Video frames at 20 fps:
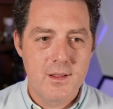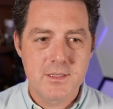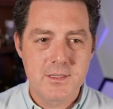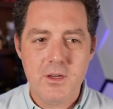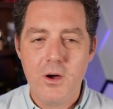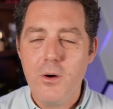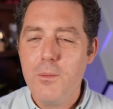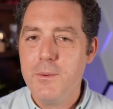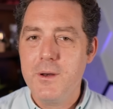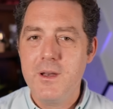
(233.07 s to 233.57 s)
Let's
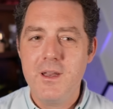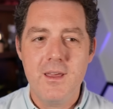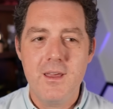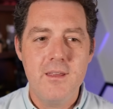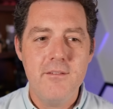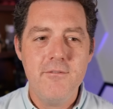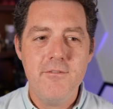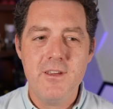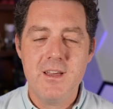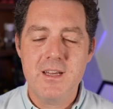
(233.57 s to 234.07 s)
open it
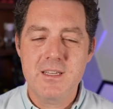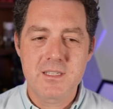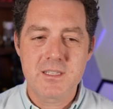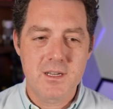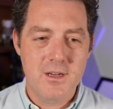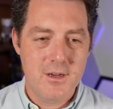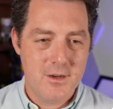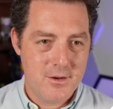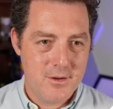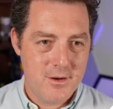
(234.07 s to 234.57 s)
in VS
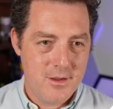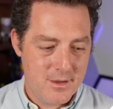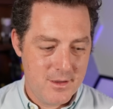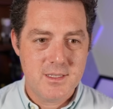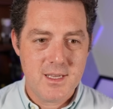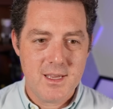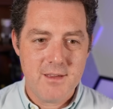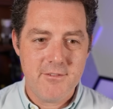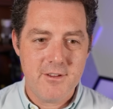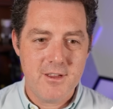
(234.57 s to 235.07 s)
Code,
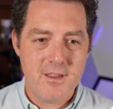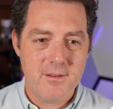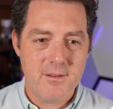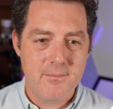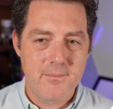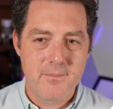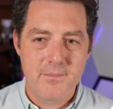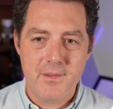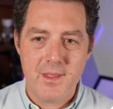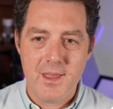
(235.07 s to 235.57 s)
save it,
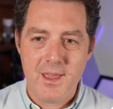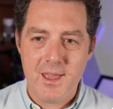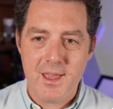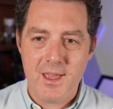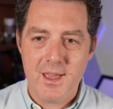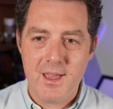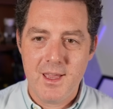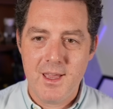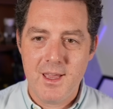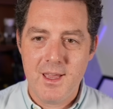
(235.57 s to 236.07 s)

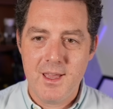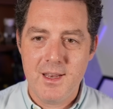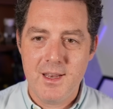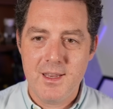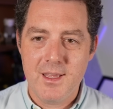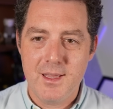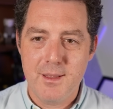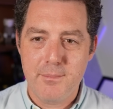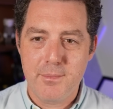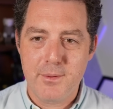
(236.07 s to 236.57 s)
and
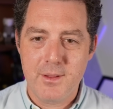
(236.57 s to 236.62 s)
hit